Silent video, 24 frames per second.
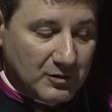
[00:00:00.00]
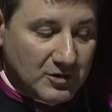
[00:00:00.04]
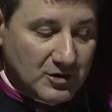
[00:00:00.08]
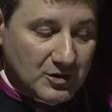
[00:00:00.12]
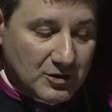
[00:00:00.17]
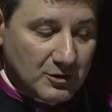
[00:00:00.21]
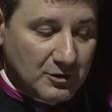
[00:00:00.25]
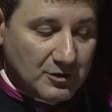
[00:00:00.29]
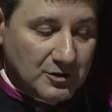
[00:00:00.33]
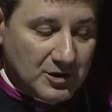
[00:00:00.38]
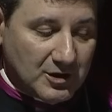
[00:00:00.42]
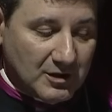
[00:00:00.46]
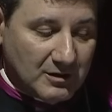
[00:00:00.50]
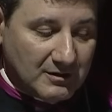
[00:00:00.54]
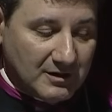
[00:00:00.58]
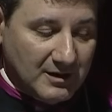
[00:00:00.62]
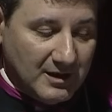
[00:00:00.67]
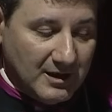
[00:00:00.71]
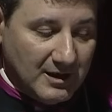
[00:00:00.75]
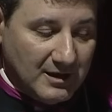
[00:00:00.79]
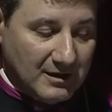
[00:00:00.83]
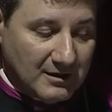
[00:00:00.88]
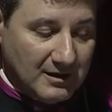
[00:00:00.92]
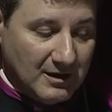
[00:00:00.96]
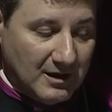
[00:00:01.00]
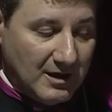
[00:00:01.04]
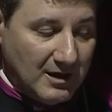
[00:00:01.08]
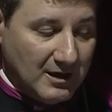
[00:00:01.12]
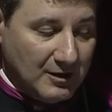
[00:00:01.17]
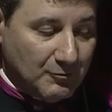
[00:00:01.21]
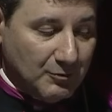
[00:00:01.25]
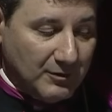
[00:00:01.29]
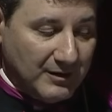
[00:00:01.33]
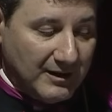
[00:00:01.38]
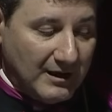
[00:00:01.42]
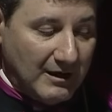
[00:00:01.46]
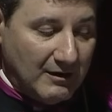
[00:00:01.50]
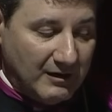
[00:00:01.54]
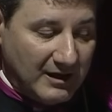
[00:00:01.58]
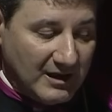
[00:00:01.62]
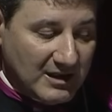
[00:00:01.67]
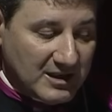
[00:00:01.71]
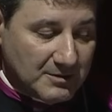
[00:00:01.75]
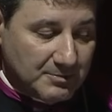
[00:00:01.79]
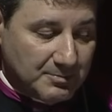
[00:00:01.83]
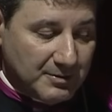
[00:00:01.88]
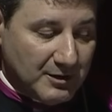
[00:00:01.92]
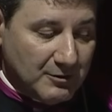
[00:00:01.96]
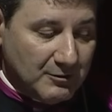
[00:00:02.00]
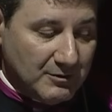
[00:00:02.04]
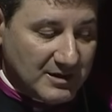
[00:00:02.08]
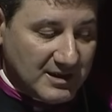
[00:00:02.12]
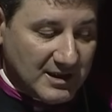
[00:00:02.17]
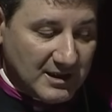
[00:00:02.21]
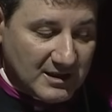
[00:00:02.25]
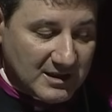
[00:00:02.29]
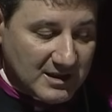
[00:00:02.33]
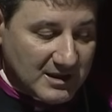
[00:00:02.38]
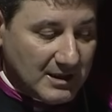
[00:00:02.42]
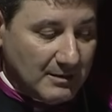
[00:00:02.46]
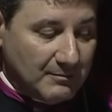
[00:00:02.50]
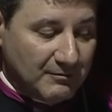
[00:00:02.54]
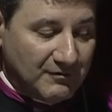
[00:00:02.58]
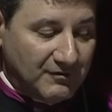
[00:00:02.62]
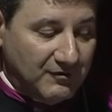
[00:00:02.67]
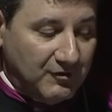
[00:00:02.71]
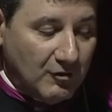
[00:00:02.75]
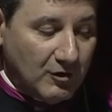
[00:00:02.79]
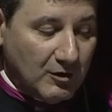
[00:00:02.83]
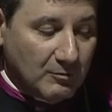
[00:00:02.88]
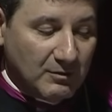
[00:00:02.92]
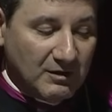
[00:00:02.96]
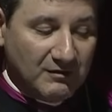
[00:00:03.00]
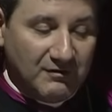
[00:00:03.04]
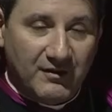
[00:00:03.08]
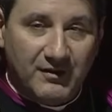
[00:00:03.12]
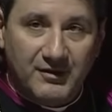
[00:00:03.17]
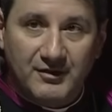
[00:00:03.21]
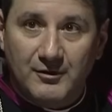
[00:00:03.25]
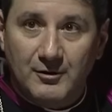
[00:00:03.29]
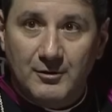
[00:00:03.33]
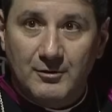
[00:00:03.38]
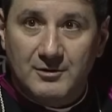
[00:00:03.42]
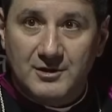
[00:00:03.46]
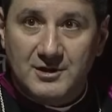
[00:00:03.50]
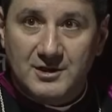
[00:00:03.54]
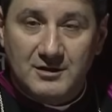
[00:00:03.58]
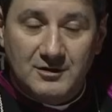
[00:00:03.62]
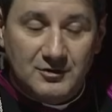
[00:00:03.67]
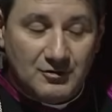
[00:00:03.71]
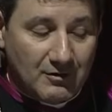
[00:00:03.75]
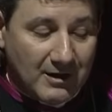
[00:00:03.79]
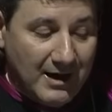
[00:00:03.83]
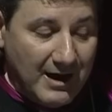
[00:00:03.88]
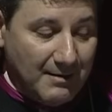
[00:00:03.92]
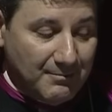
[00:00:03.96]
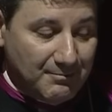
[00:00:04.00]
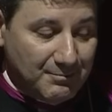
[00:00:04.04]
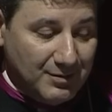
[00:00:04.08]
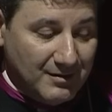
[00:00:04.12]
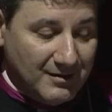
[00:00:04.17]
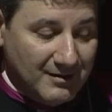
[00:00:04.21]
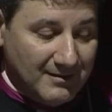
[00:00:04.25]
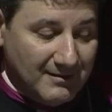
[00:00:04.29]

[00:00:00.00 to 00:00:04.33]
search on TikTok without experiencing some form of a thirst trap.